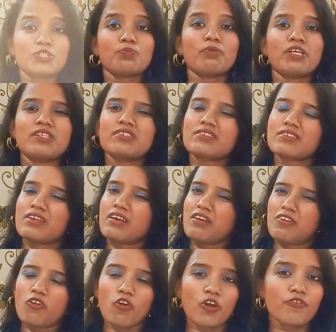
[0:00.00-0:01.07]
which means
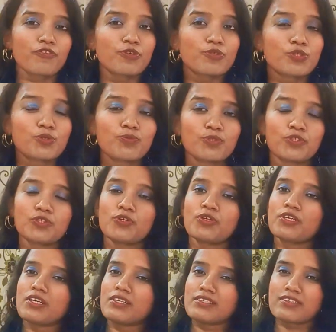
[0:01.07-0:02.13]
a lot of YouTube
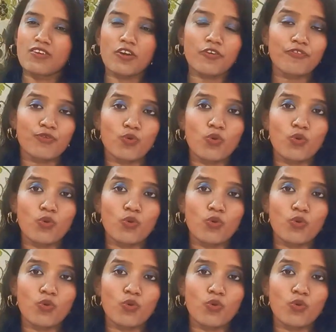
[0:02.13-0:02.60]
tutorials, a lot of